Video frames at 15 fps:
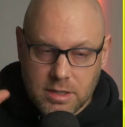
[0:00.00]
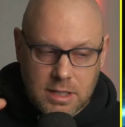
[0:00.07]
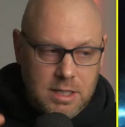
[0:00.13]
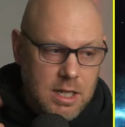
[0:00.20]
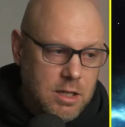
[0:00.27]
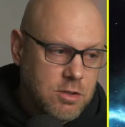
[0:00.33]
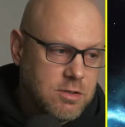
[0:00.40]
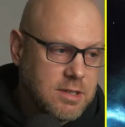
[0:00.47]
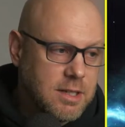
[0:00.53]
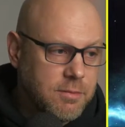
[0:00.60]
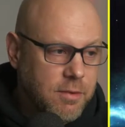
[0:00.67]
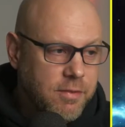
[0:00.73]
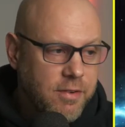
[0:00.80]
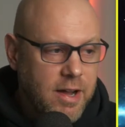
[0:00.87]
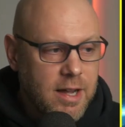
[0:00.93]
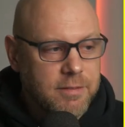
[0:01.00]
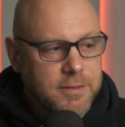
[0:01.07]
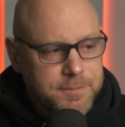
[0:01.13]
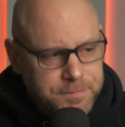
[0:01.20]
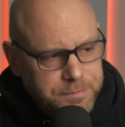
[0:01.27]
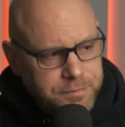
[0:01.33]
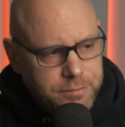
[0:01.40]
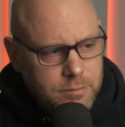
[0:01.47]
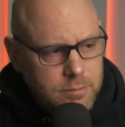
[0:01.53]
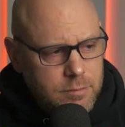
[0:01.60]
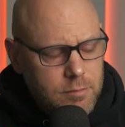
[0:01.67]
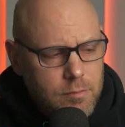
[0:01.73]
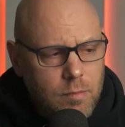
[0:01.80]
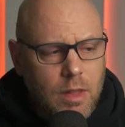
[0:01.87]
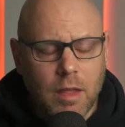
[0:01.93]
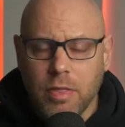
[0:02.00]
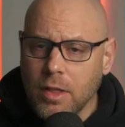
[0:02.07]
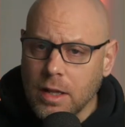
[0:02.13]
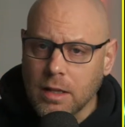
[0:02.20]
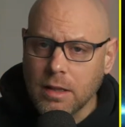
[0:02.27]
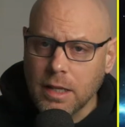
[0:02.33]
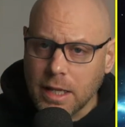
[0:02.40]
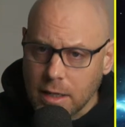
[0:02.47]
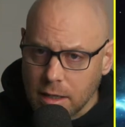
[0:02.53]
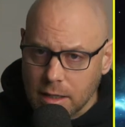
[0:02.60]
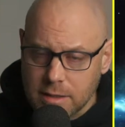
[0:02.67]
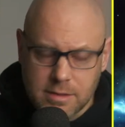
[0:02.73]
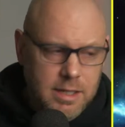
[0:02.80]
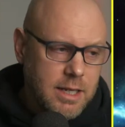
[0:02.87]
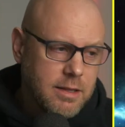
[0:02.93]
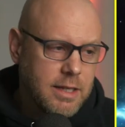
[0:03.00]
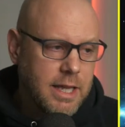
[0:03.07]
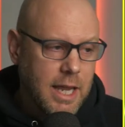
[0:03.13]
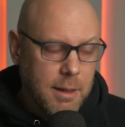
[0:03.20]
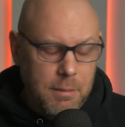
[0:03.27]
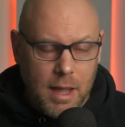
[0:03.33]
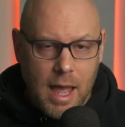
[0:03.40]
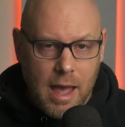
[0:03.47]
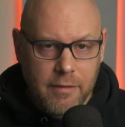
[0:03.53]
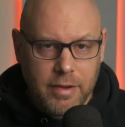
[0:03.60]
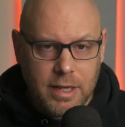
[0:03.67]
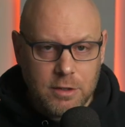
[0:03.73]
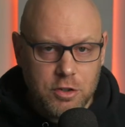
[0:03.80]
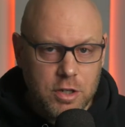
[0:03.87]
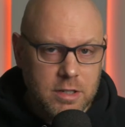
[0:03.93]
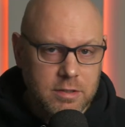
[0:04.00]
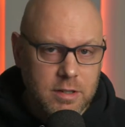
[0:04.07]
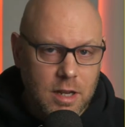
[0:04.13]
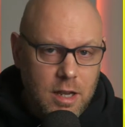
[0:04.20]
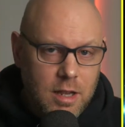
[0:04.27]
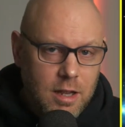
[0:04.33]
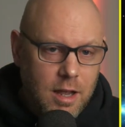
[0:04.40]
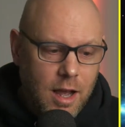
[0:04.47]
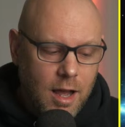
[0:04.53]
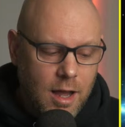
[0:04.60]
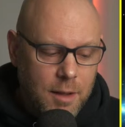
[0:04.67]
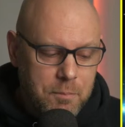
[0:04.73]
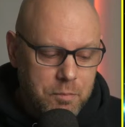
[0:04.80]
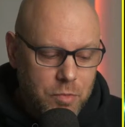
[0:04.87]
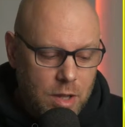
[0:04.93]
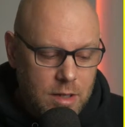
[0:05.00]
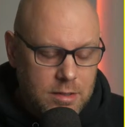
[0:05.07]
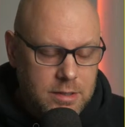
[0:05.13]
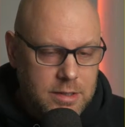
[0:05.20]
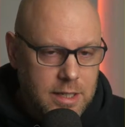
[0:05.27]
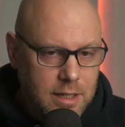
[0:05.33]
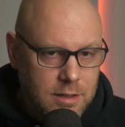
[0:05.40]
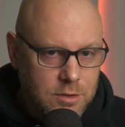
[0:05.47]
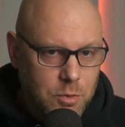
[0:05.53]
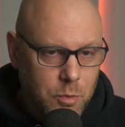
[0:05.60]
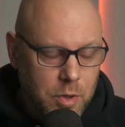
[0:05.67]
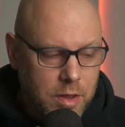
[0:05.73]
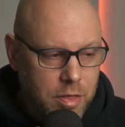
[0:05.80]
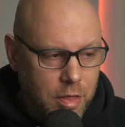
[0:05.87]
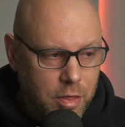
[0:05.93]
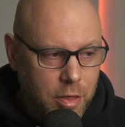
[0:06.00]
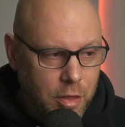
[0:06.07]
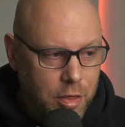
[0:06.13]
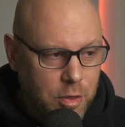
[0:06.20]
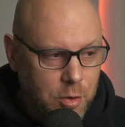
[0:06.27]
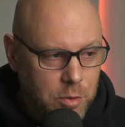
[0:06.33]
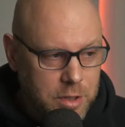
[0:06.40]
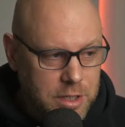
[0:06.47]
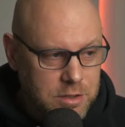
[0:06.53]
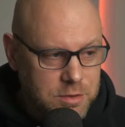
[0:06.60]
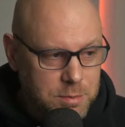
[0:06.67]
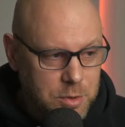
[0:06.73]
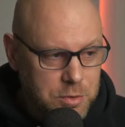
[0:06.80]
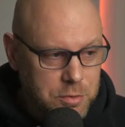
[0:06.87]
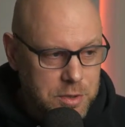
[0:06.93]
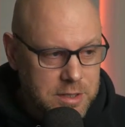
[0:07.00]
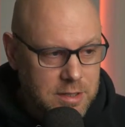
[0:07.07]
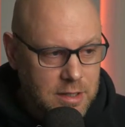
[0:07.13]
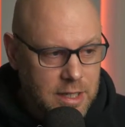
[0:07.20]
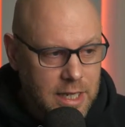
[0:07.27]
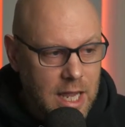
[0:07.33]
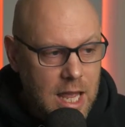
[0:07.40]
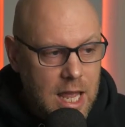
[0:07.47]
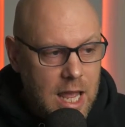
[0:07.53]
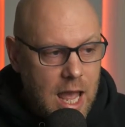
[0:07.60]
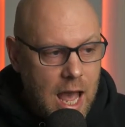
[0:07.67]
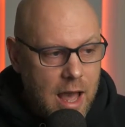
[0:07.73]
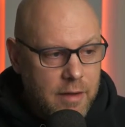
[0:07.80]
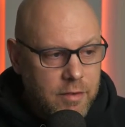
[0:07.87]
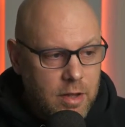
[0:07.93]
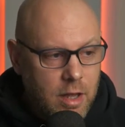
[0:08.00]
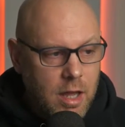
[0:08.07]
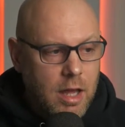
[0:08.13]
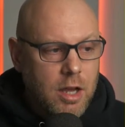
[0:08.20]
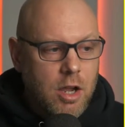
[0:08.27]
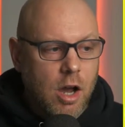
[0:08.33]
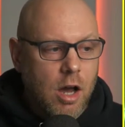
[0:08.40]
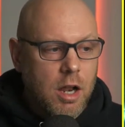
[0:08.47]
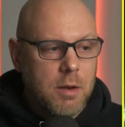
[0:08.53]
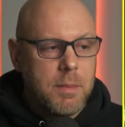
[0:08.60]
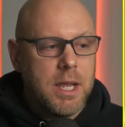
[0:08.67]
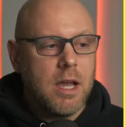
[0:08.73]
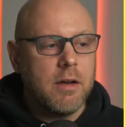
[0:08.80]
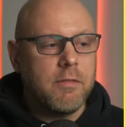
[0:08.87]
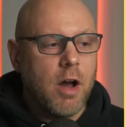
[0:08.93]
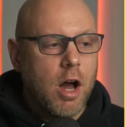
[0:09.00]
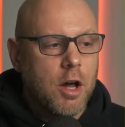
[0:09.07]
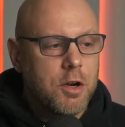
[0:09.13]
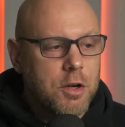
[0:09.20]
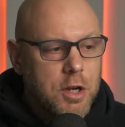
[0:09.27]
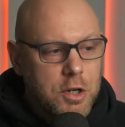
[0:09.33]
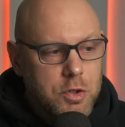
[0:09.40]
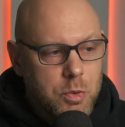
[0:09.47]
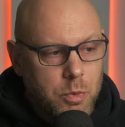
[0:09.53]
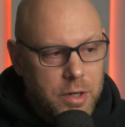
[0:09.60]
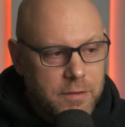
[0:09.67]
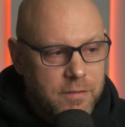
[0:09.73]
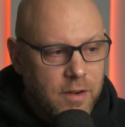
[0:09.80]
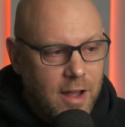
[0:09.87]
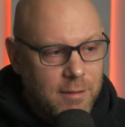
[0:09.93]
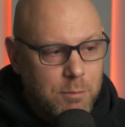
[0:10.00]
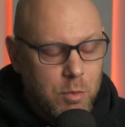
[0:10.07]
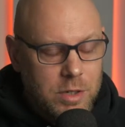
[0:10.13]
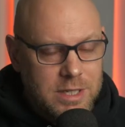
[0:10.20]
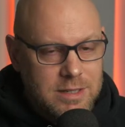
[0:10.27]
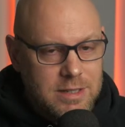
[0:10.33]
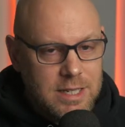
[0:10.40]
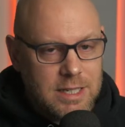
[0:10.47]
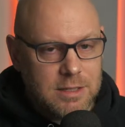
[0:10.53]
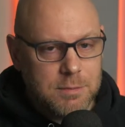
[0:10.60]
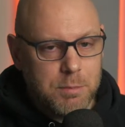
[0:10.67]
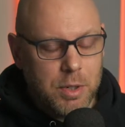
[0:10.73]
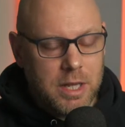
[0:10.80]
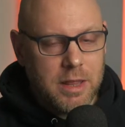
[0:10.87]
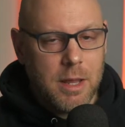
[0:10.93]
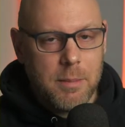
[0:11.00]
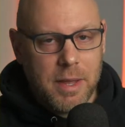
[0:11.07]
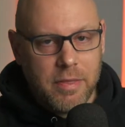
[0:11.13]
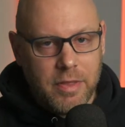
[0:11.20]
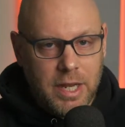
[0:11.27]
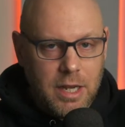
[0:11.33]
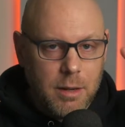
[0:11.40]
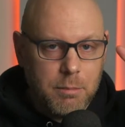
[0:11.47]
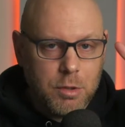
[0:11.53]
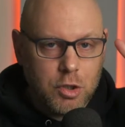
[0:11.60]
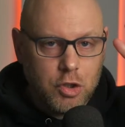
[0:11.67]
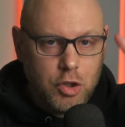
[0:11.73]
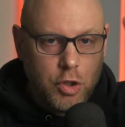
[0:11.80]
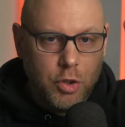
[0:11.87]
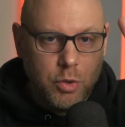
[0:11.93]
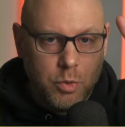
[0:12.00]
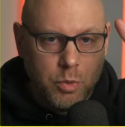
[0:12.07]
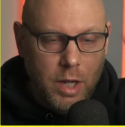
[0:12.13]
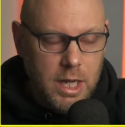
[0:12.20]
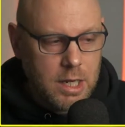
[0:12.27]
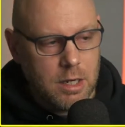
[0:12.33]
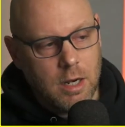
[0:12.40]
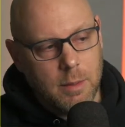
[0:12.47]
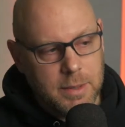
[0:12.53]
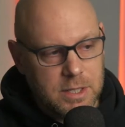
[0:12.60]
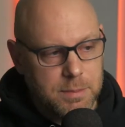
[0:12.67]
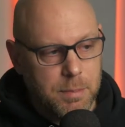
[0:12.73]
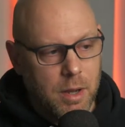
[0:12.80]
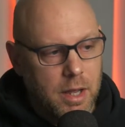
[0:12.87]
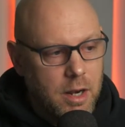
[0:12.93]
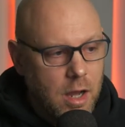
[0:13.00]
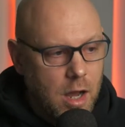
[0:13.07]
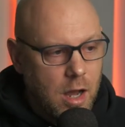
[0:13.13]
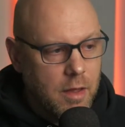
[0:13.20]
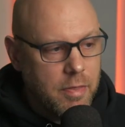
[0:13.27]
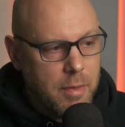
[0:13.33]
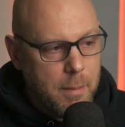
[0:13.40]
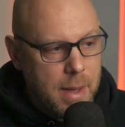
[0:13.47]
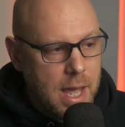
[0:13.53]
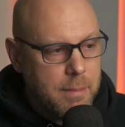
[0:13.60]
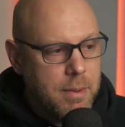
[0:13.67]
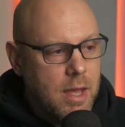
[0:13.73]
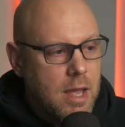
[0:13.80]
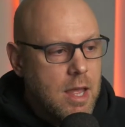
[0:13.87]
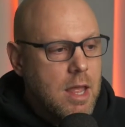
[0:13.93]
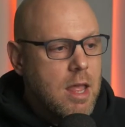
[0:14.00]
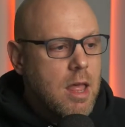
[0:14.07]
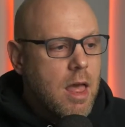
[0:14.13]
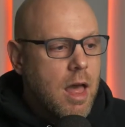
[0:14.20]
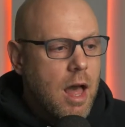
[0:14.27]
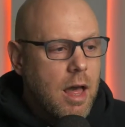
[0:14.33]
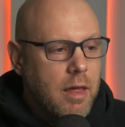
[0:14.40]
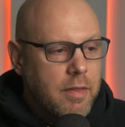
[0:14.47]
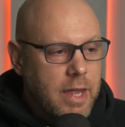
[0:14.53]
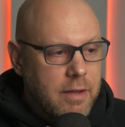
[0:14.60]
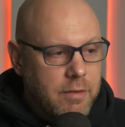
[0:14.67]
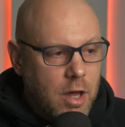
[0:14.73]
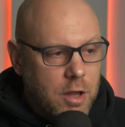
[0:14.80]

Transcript: intelligence level 5. The Klingons in the game, having just dealt with the Tholians most recently, have an economy of 125.6, putting them at the number 2 economic spot on the map. They have